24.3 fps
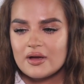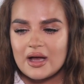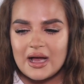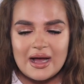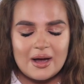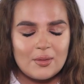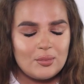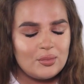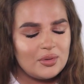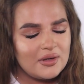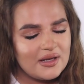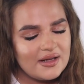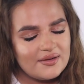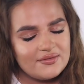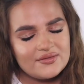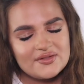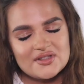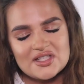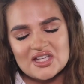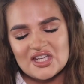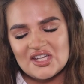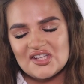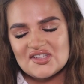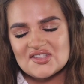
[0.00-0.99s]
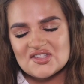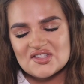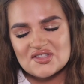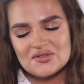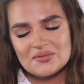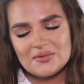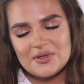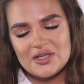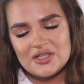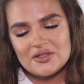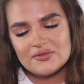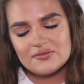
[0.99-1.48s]
uplifting,
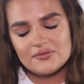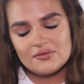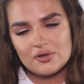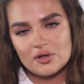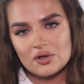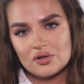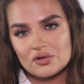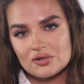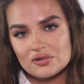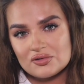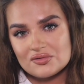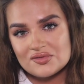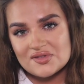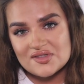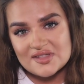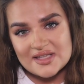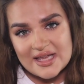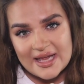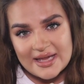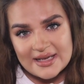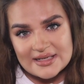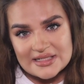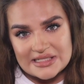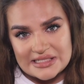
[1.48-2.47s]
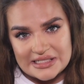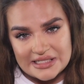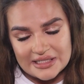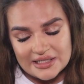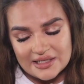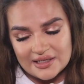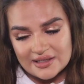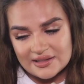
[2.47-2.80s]
sweet floral scent